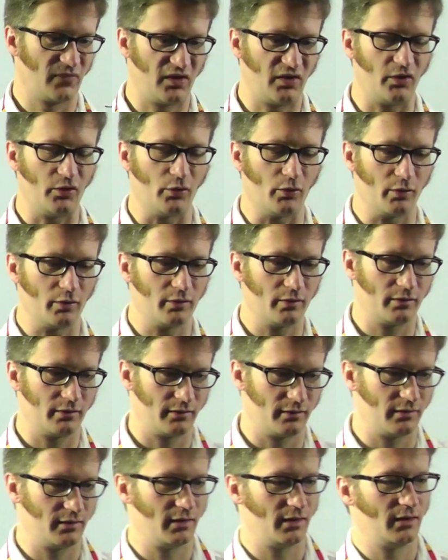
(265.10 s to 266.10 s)
two
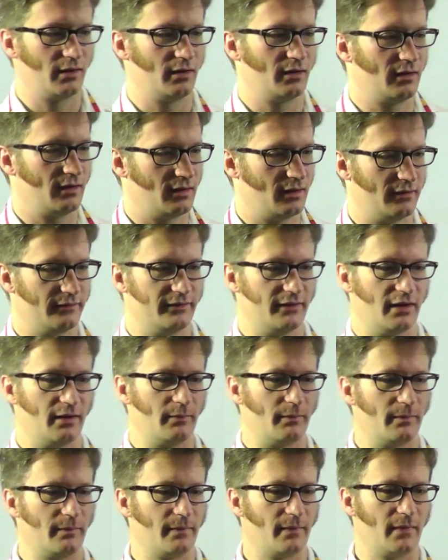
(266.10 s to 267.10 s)
of
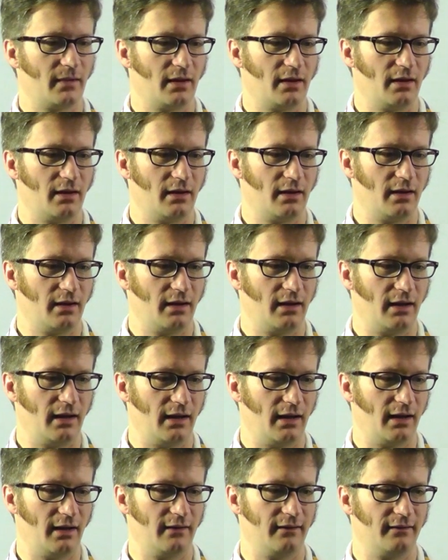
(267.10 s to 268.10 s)
them.
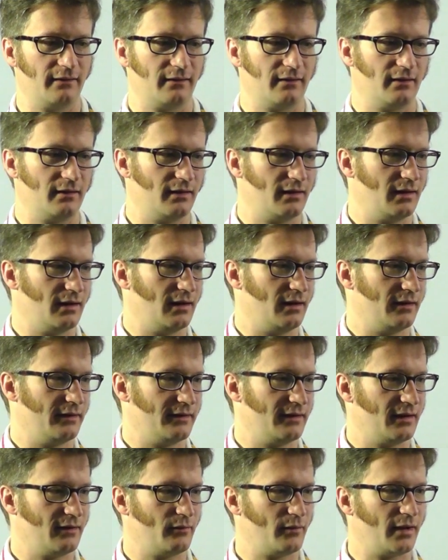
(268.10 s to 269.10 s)
And uh,
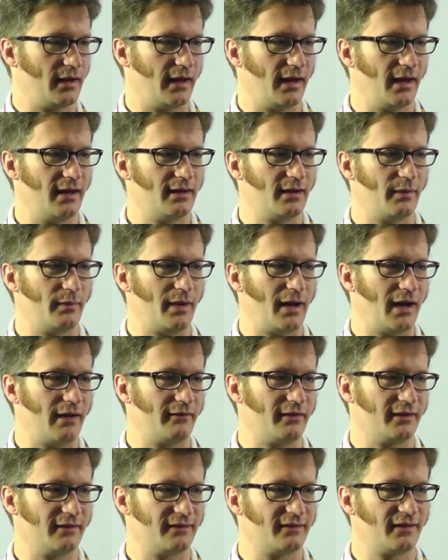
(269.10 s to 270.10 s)
then what I end up
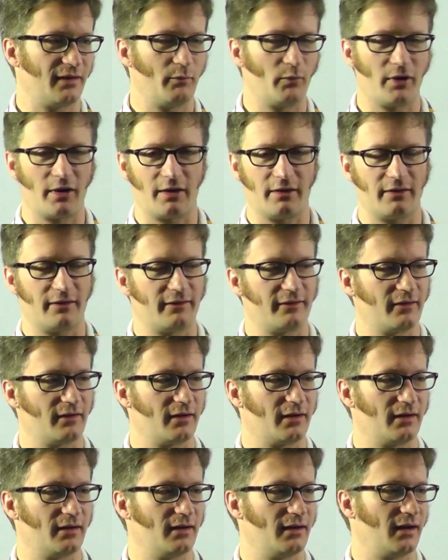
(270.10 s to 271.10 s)
having, somewhere in the
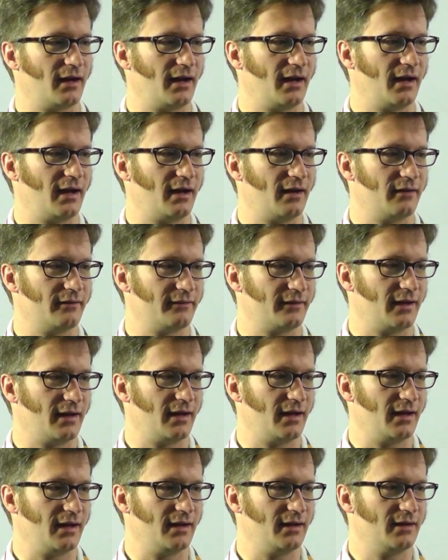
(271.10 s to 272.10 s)
circuit, I have
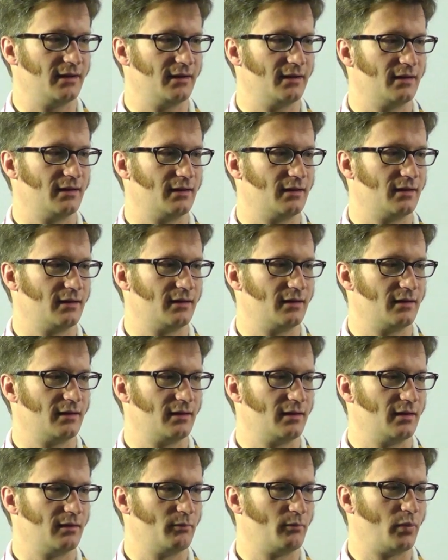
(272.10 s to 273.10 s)
a
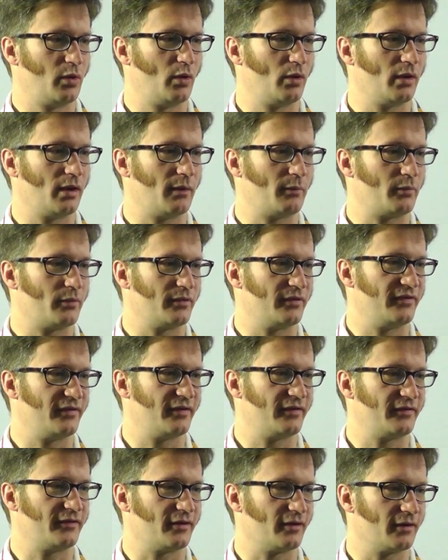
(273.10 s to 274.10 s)
pull-up
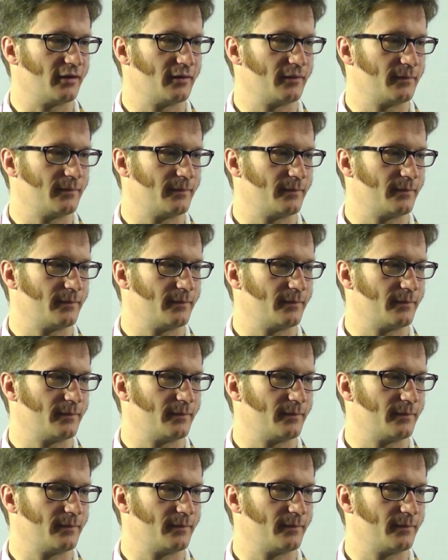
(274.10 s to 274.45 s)
resistor.